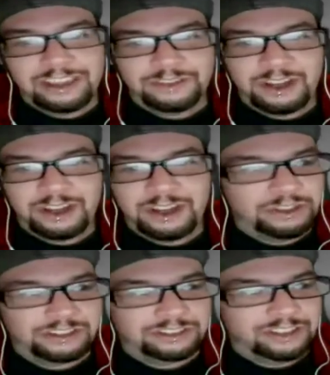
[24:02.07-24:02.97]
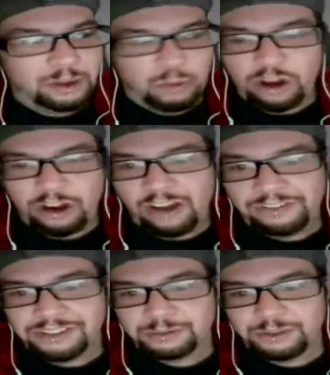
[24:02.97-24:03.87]
Even though there's like one
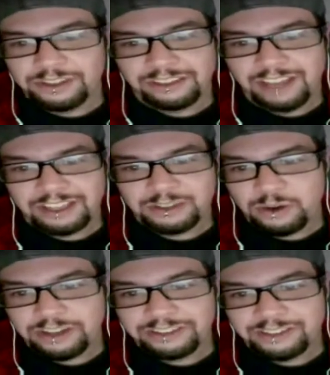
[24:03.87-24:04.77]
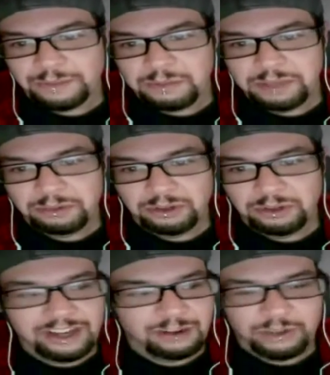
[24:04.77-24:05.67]
office with like 20-something people
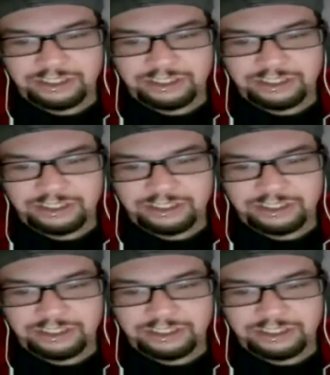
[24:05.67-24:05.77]
in there,